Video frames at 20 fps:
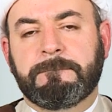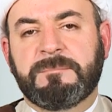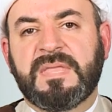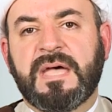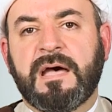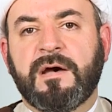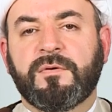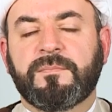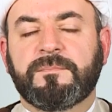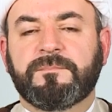
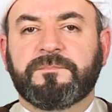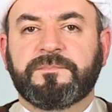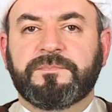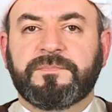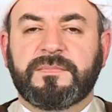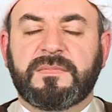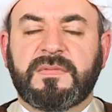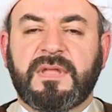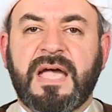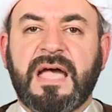Now,
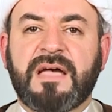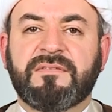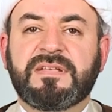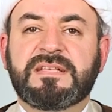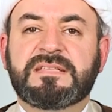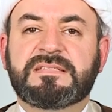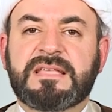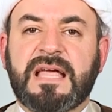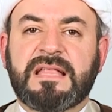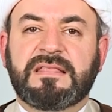having
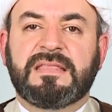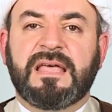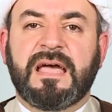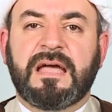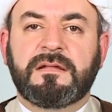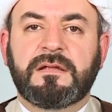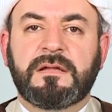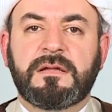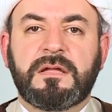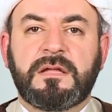said
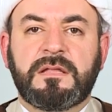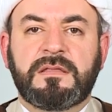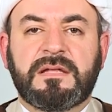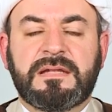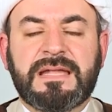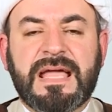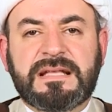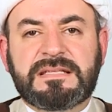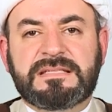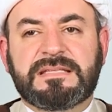that, the
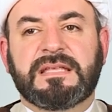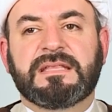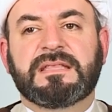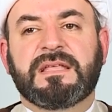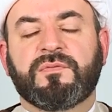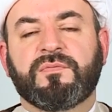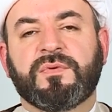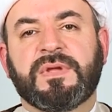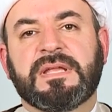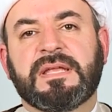next thing
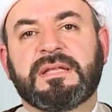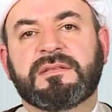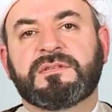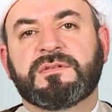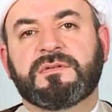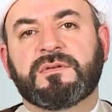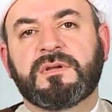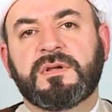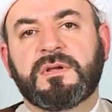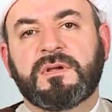that we need
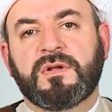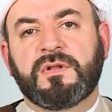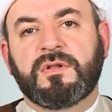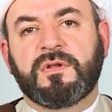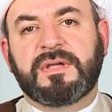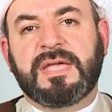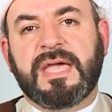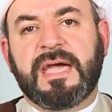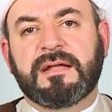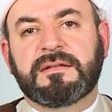to
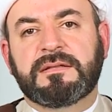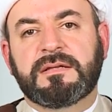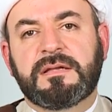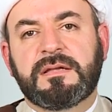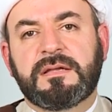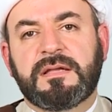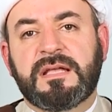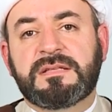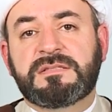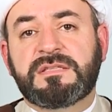look at
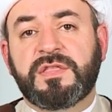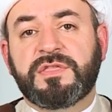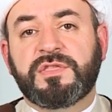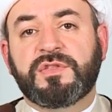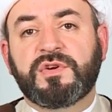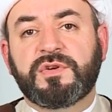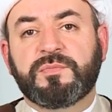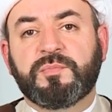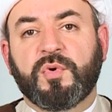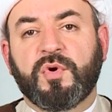is the
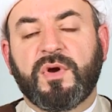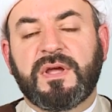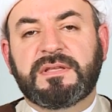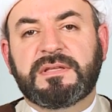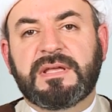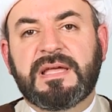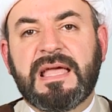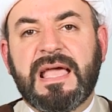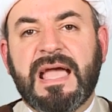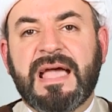third
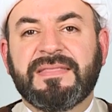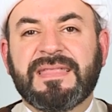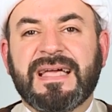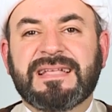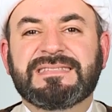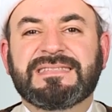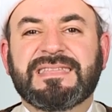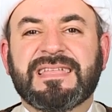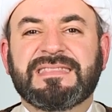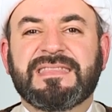point, and
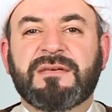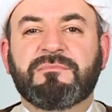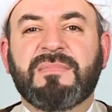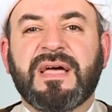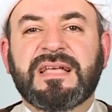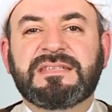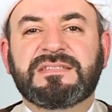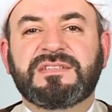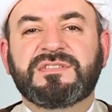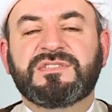that's that the
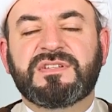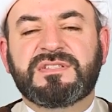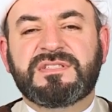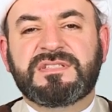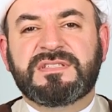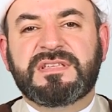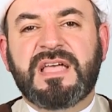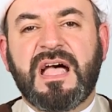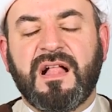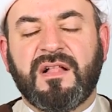message
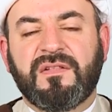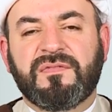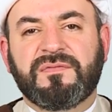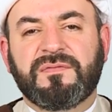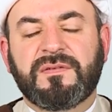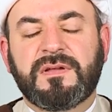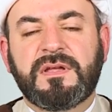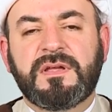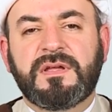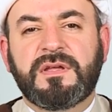
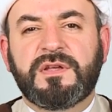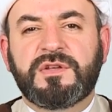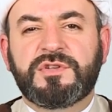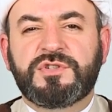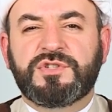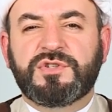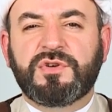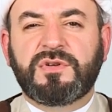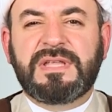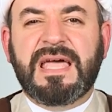itself
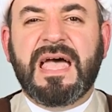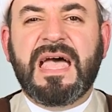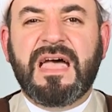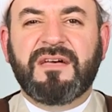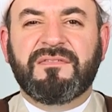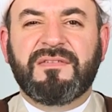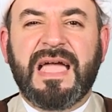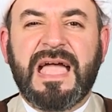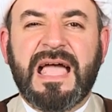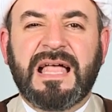should
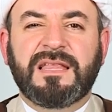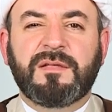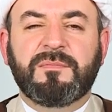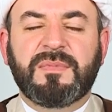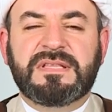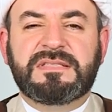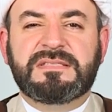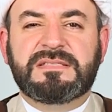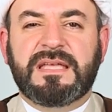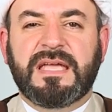have
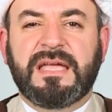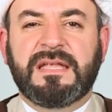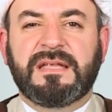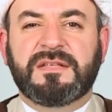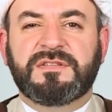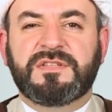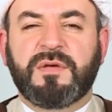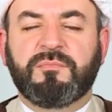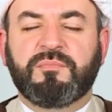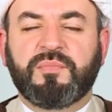elements in
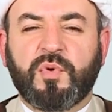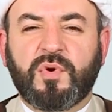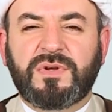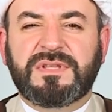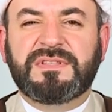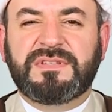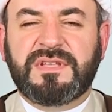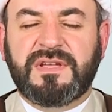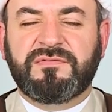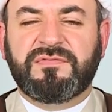it,
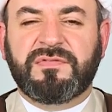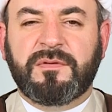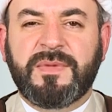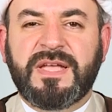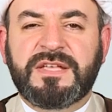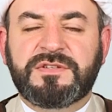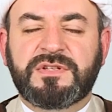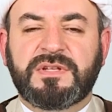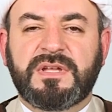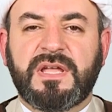important
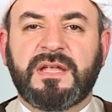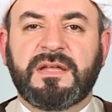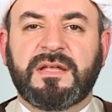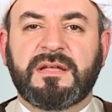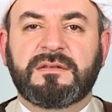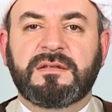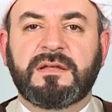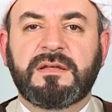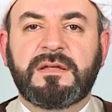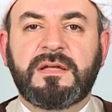information in
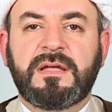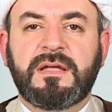it,